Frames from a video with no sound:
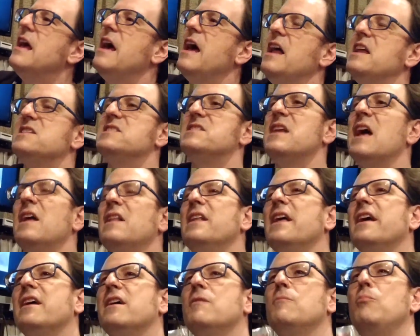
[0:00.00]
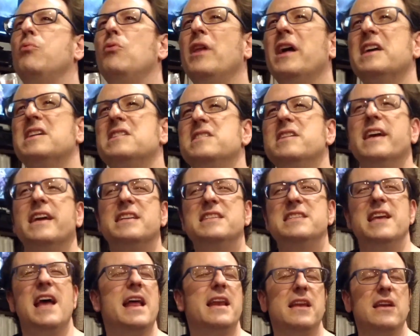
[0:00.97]
and it's not like complex, like
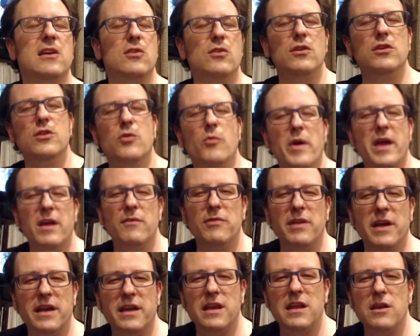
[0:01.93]
technical in the way of like,